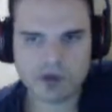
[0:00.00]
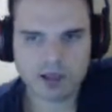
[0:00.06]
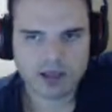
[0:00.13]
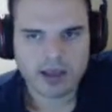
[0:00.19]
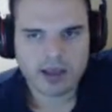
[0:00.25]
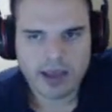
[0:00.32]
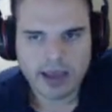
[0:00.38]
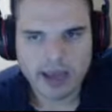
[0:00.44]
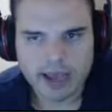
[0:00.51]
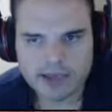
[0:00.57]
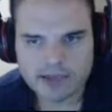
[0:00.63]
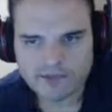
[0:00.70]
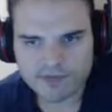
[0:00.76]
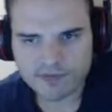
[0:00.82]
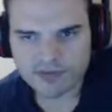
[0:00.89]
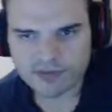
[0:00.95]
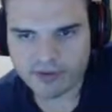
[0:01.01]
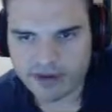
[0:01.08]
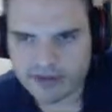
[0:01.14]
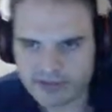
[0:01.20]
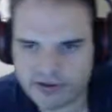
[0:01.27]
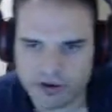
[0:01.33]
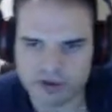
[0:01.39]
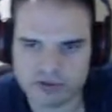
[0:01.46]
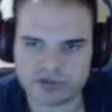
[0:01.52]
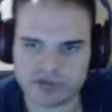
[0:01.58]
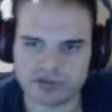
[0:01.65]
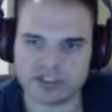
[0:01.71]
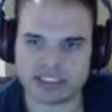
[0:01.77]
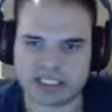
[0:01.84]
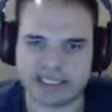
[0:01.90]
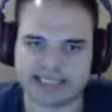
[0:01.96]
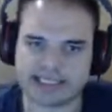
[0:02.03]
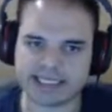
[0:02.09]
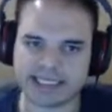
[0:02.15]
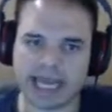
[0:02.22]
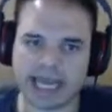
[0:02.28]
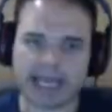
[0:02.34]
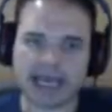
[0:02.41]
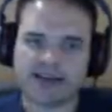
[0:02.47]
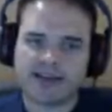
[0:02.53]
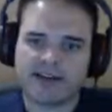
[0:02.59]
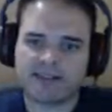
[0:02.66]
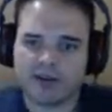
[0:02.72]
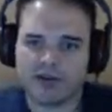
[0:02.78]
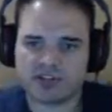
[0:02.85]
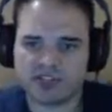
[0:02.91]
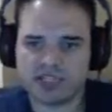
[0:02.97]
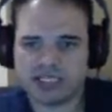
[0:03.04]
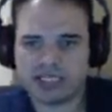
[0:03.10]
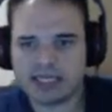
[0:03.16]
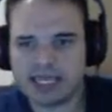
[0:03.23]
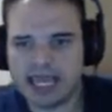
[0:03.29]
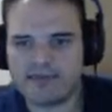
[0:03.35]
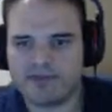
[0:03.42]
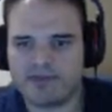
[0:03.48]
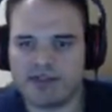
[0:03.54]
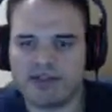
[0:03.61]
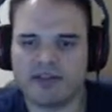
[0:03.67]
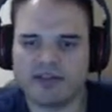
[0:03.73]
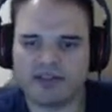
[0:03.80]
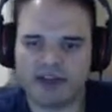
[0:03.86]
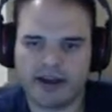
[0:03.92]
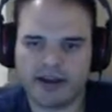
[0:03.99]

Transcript: I think from this range, Scold should just easily take out Typhlosion, even in the sun.